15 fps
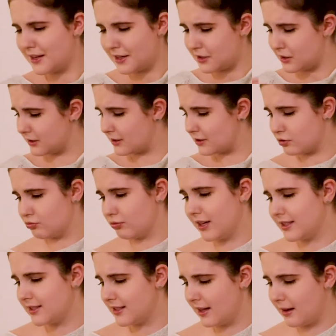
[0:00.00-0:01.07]

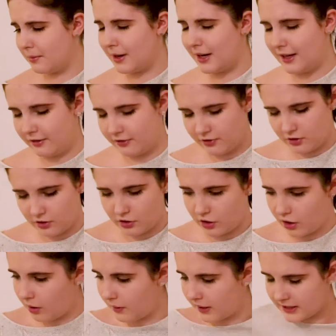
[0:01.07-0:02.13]
distress them. I have
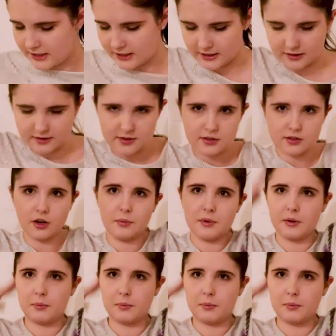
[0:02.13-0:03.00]
no idea. There's so many